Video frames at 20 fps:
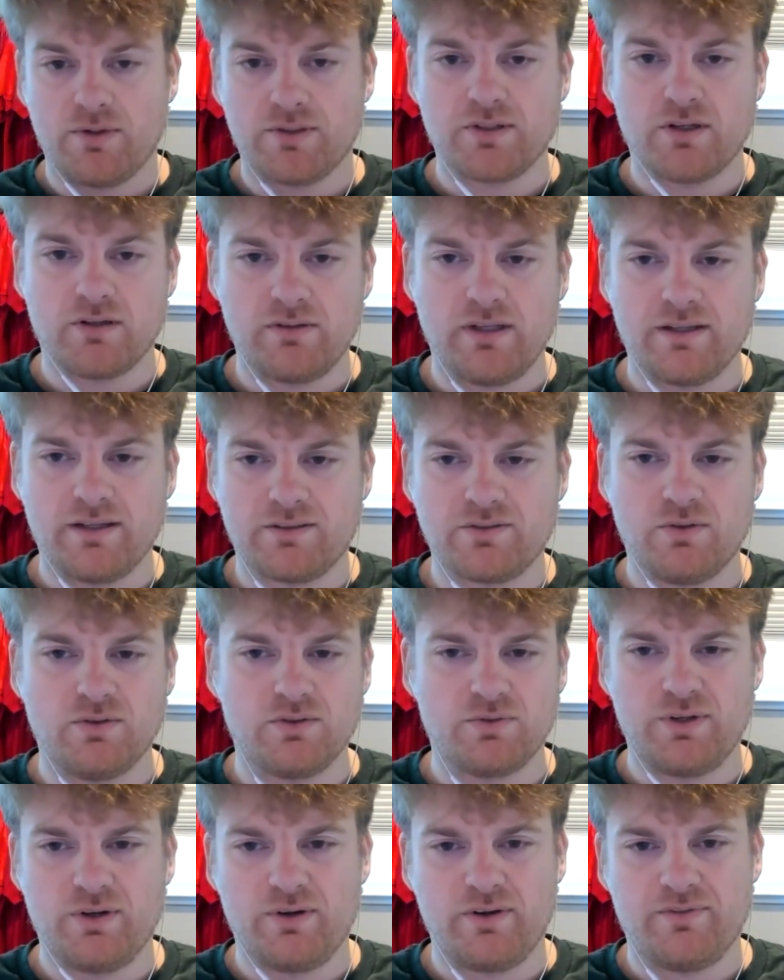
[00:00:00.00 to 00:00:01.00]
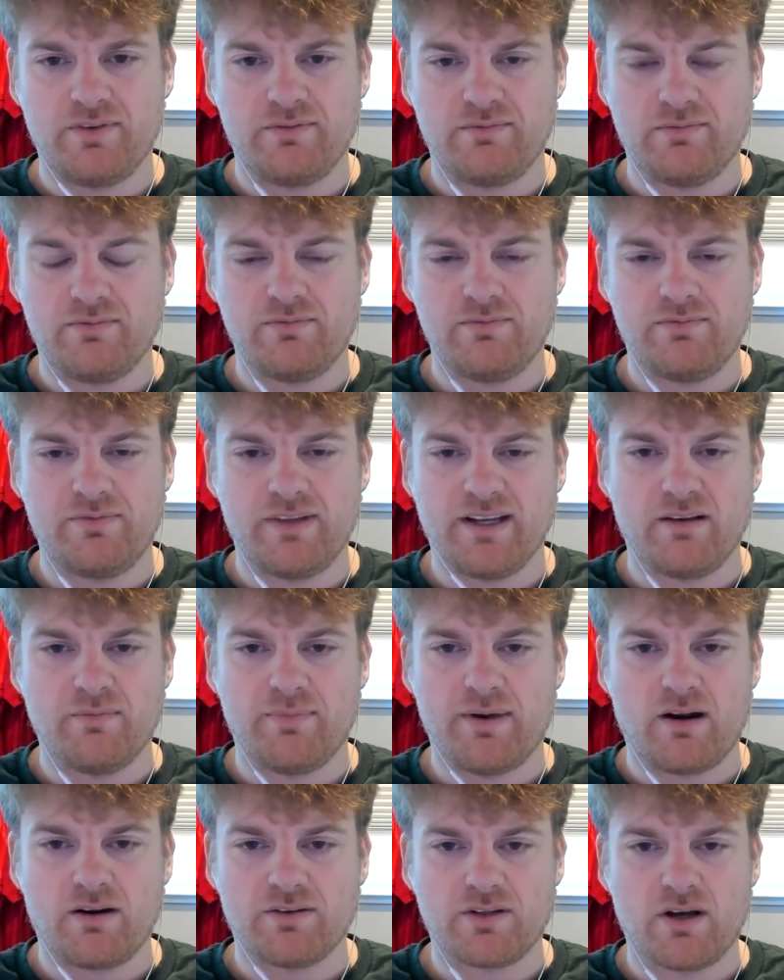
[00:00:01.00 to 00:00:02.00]
which are like schools we don't even think
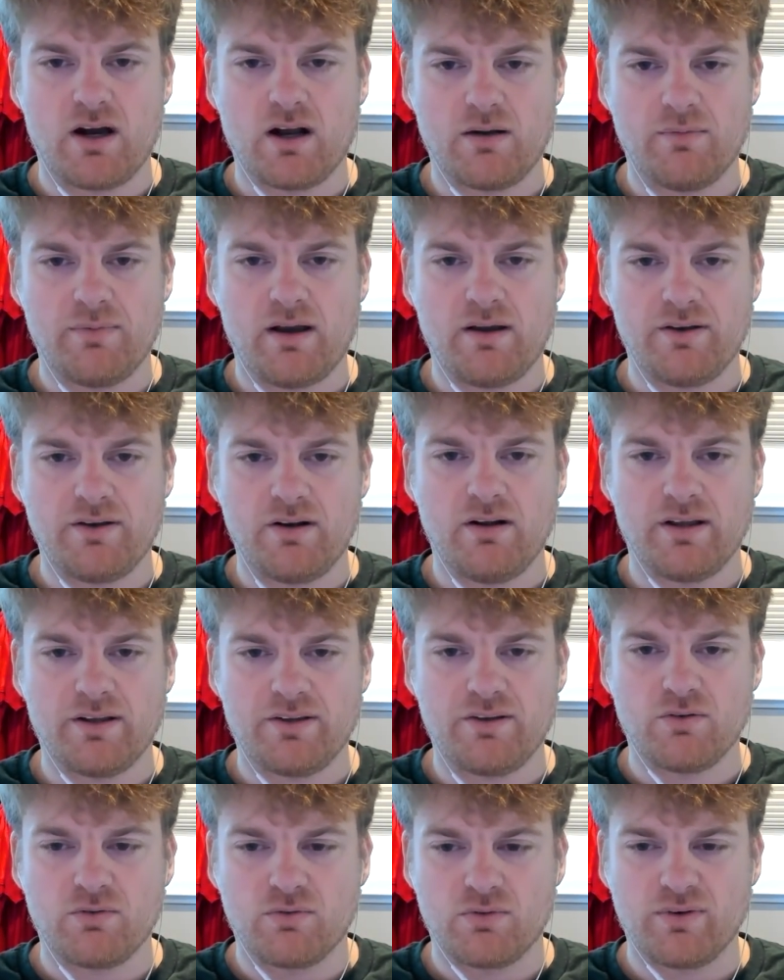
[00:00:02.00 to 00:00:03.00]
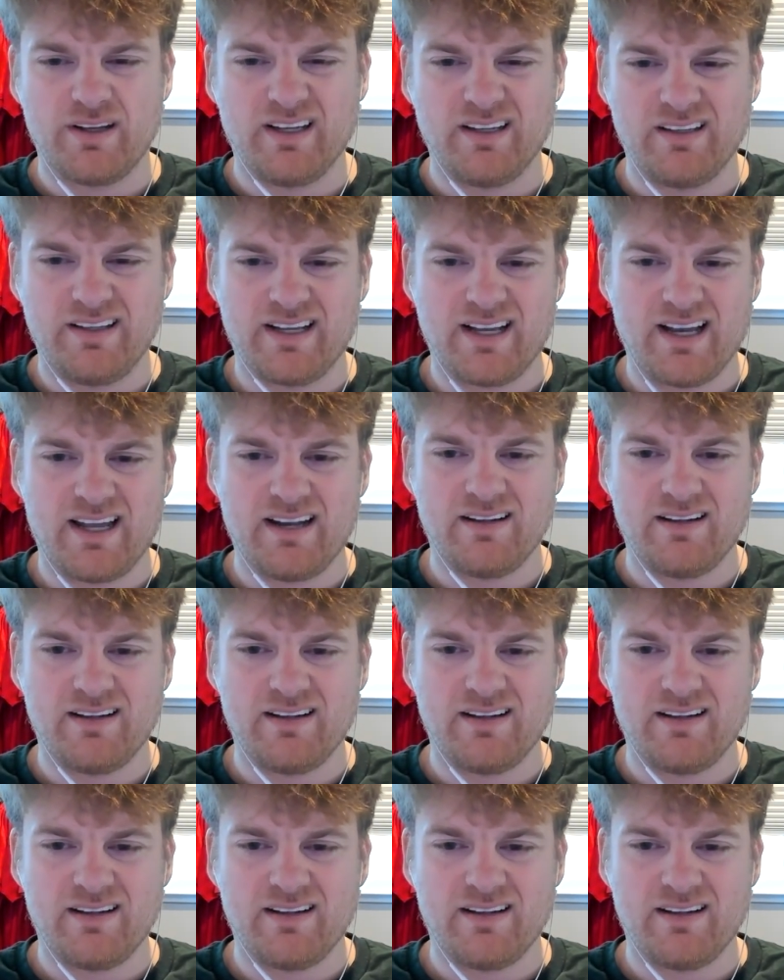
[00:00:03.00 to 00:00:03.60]
about or talk about. You know, like you're really kind